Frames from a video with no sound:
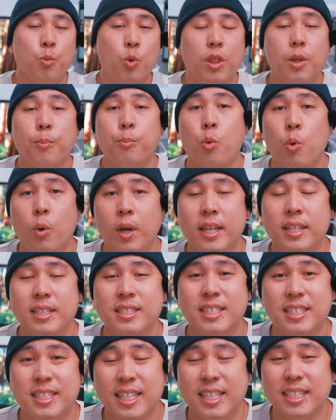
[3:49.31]
with a
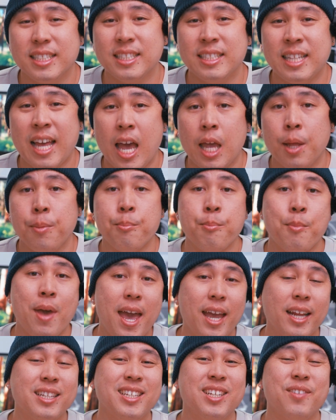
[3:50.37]
0.69
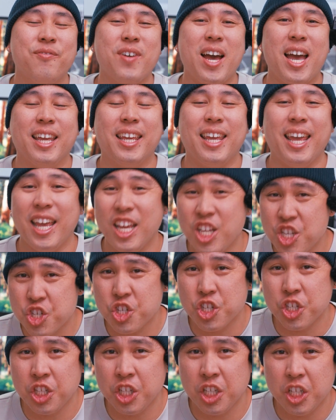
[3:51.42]

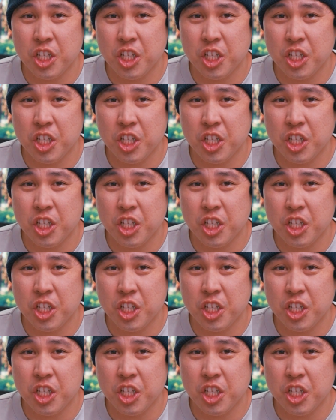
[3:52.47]
magnification,